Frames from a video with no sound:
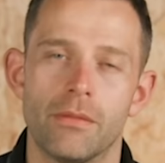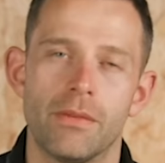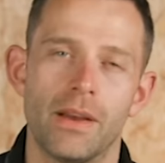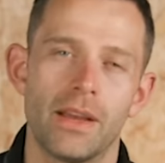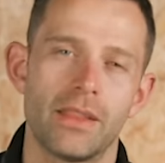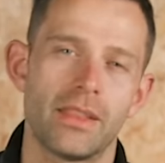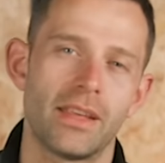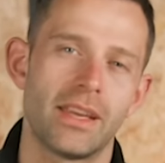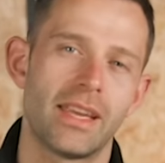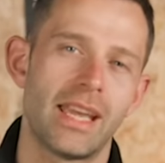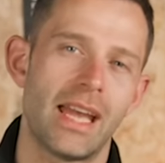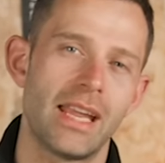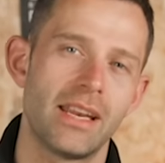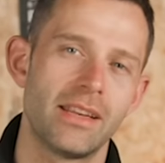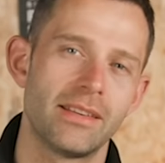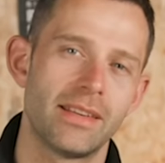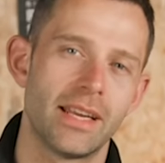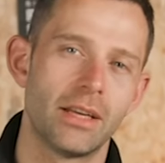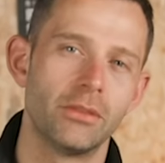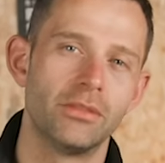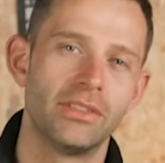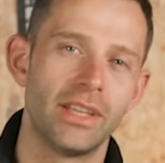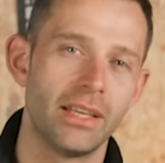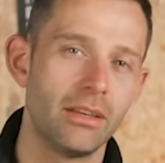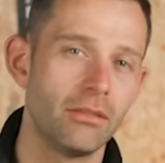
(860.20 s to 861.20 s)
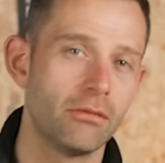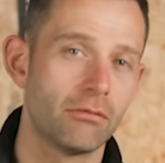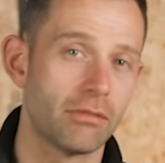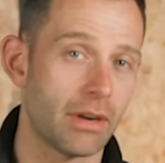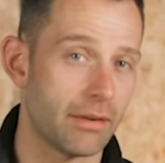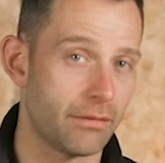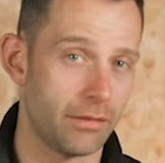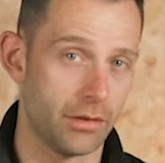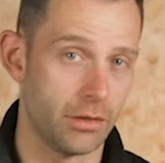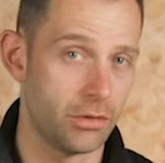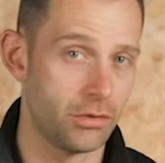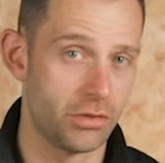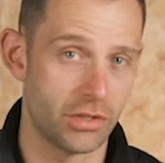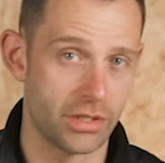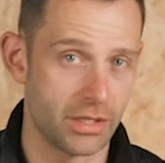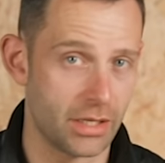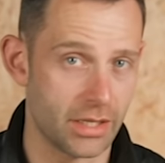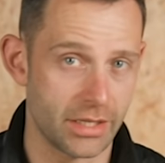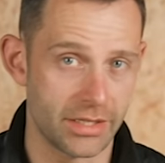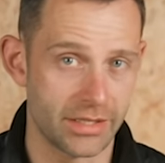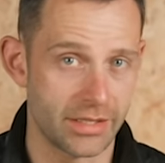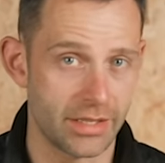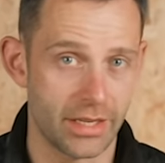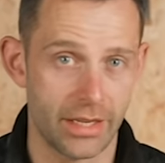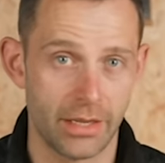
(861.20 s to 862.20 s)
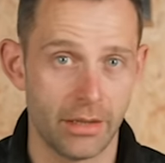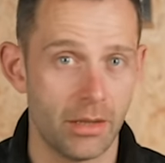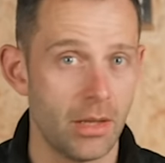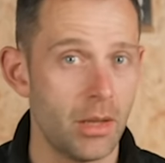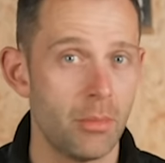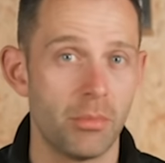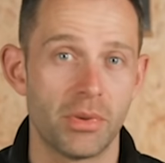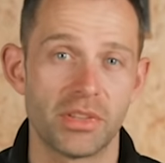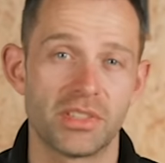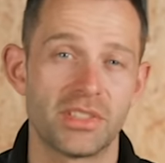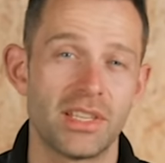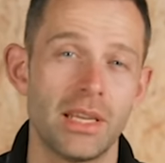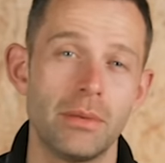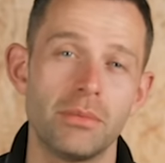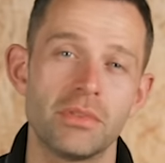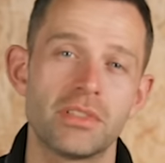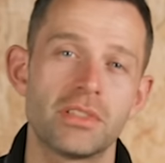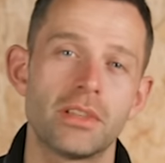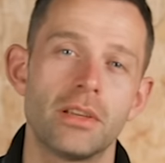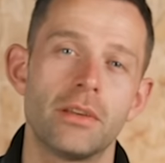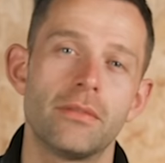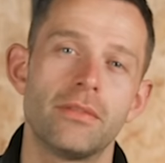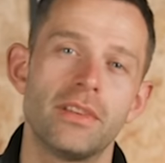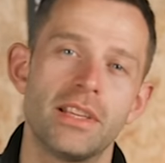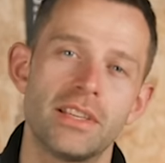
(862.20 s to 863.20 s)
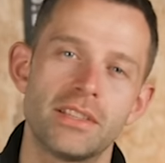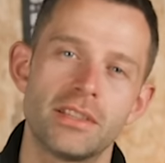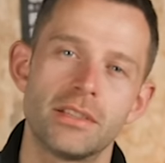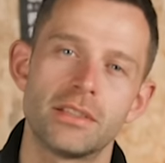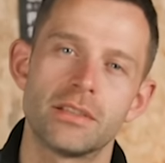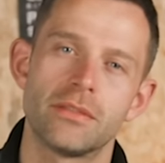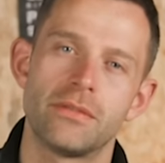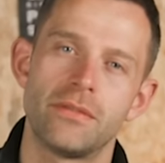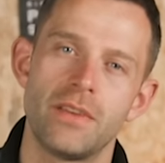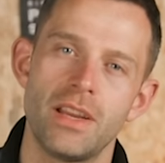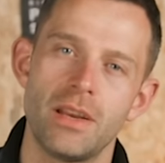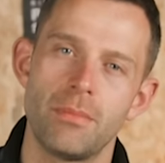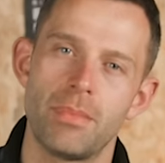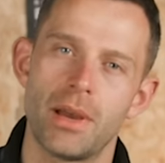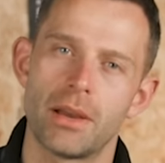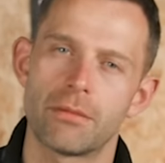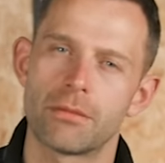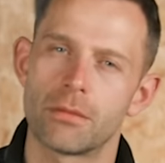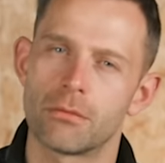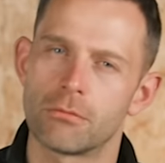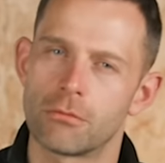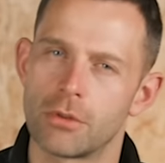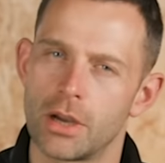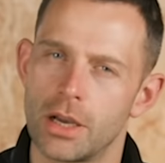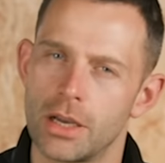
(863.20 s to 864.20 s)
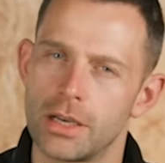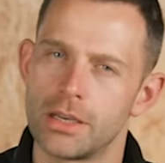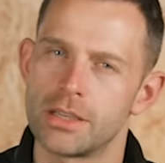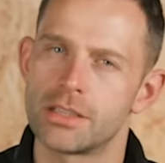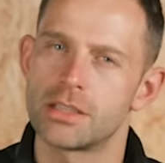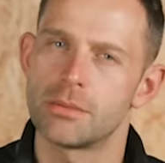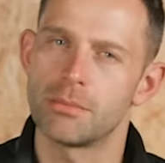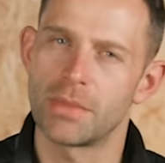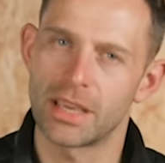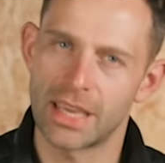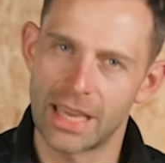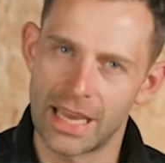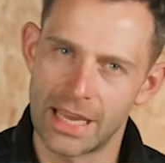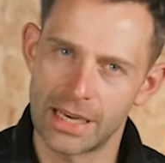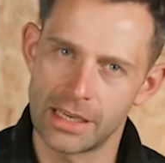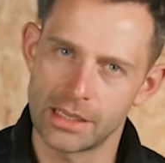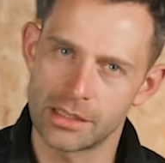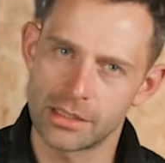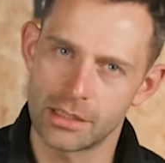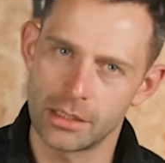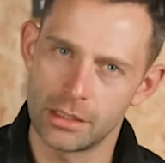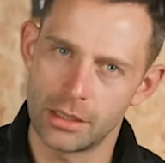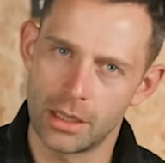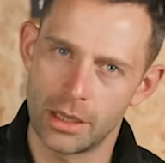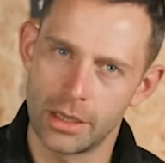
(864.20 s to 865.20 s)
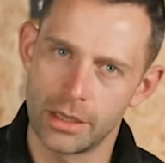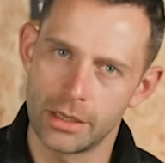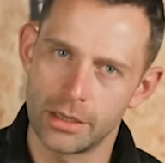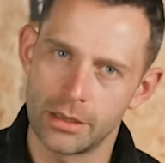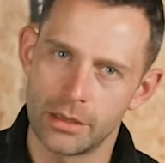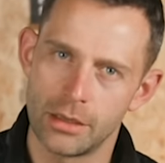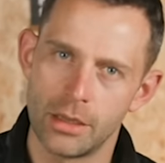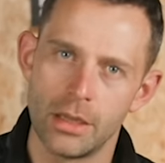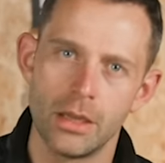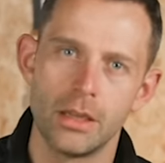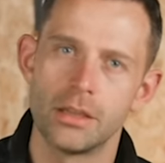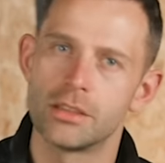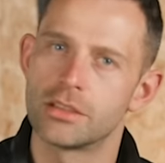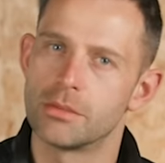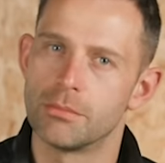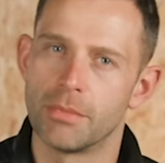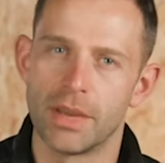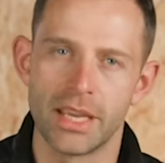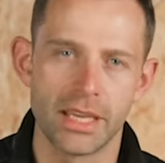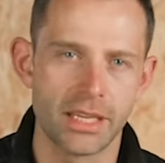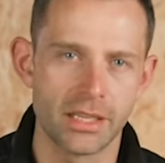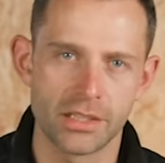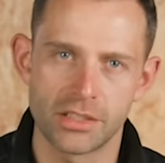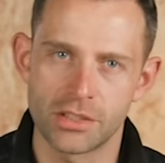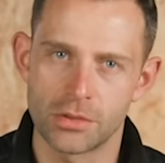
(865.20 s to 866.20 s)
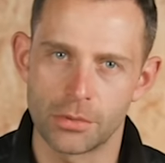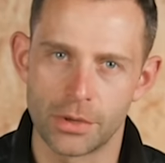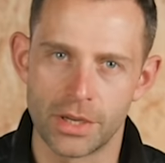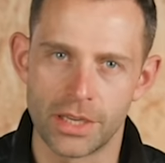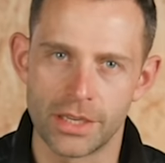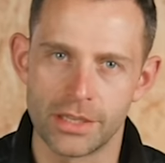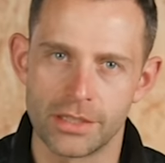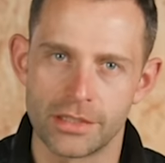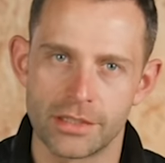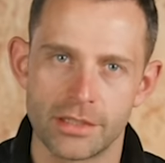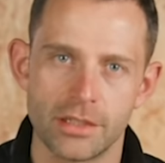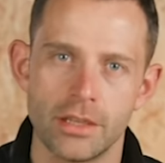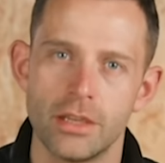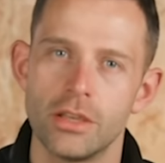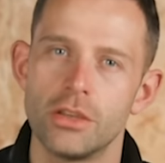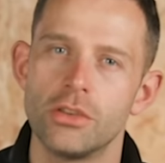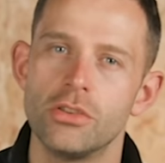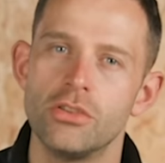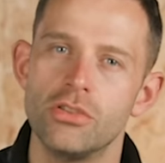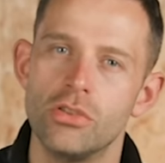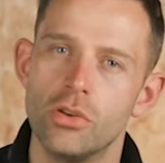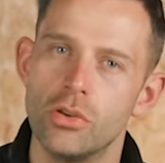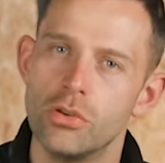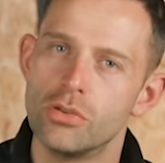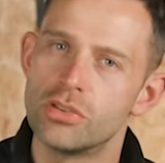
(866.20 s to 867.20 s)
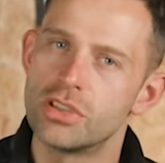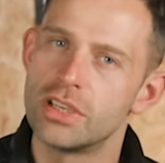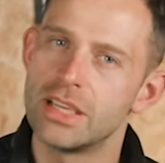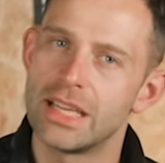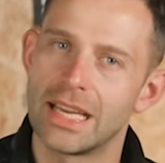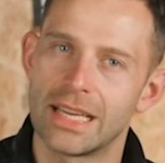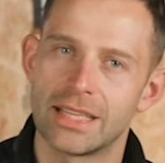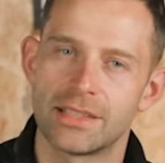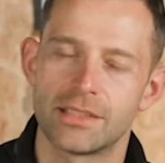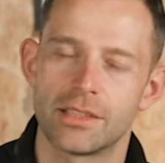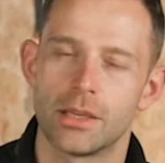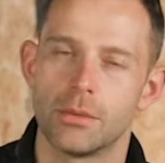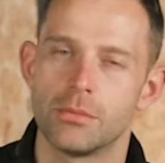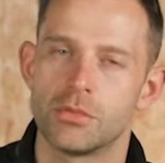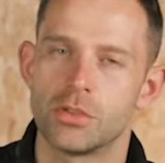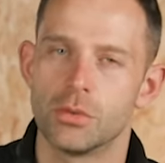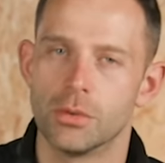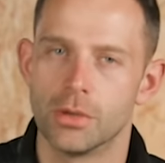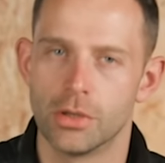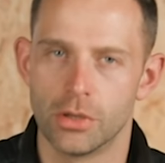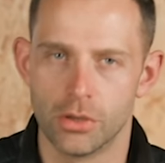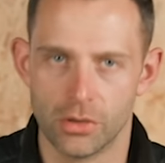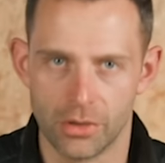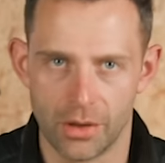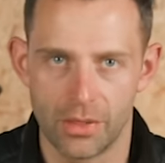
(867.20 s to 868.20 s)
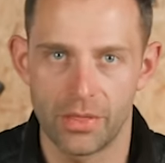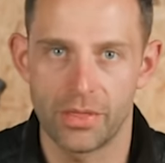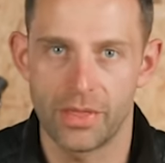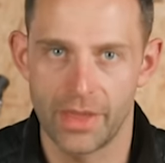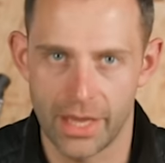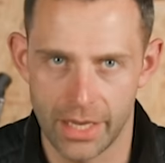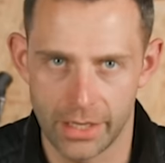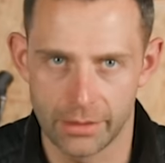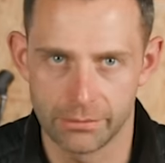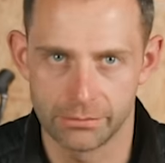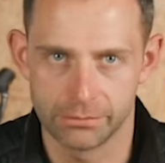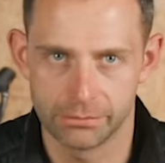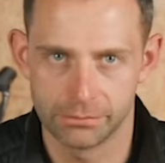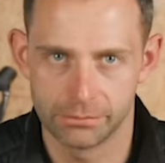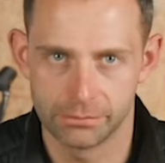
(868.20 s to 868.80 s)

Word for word: fact that Cannondale didn't revolutionise it, but seems to have listened to feedback from riders and mechanics alike to make its tweaks, usually adds up to a good thing.